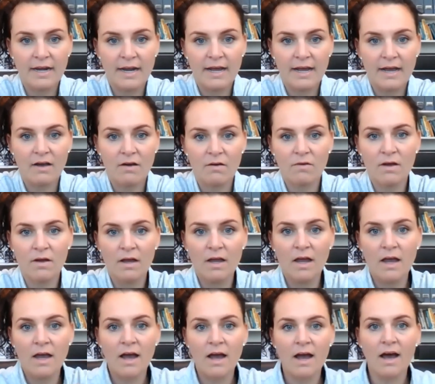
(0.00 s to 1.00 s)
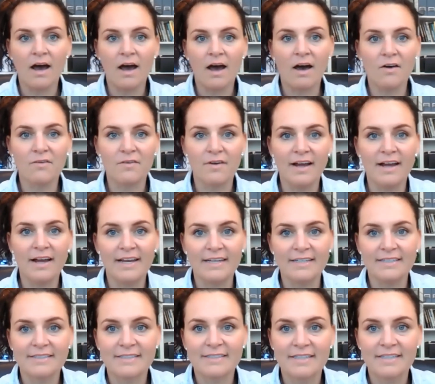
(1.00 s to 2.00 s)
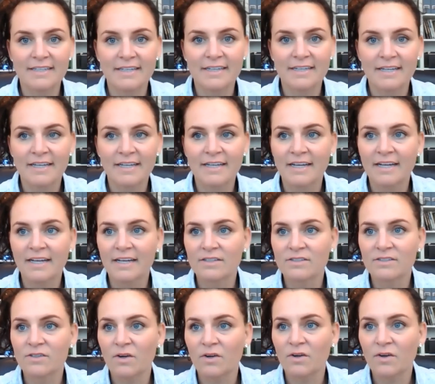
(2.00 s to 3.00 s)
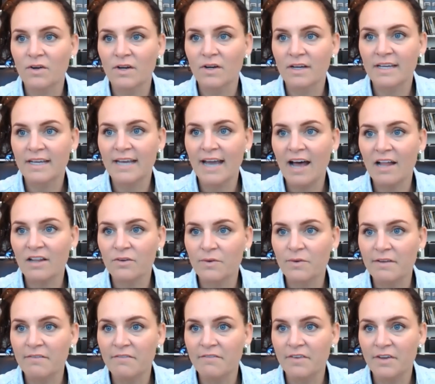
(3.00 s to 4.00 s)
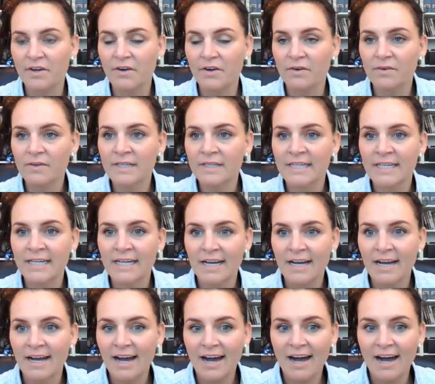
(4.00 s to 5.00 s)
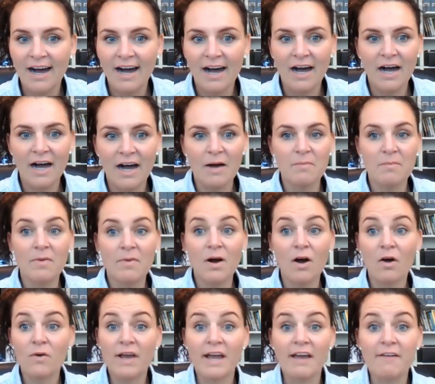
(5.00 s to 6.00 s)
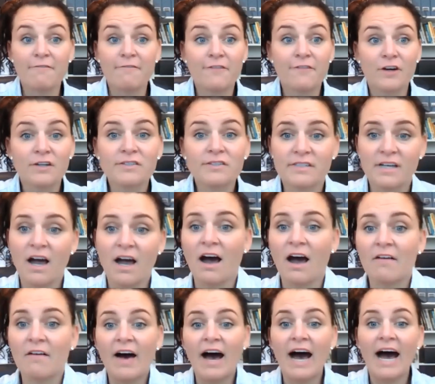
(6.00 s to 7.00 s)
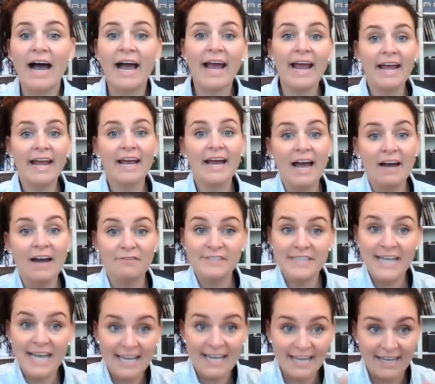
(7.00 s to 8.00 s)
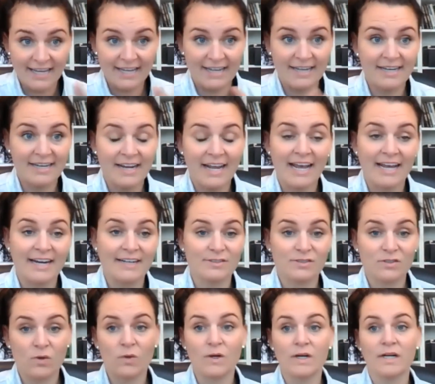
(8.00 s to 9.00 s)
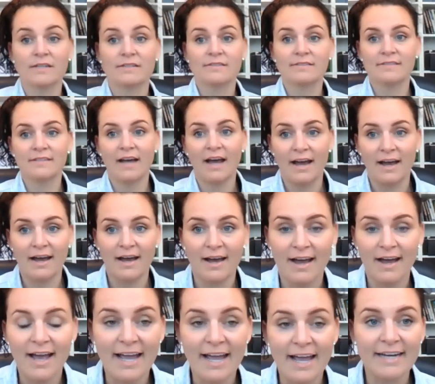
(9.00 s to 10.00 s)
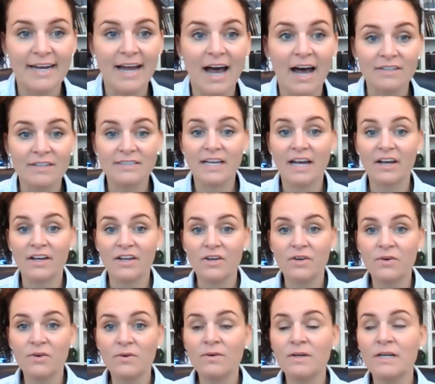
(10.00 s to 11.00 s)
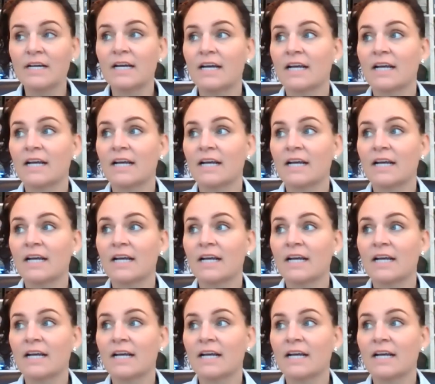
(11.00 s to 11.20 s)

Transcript: now. All right. I'll go to gallery view. Okay, first off, I have taken Anna's course, and I'll tell you,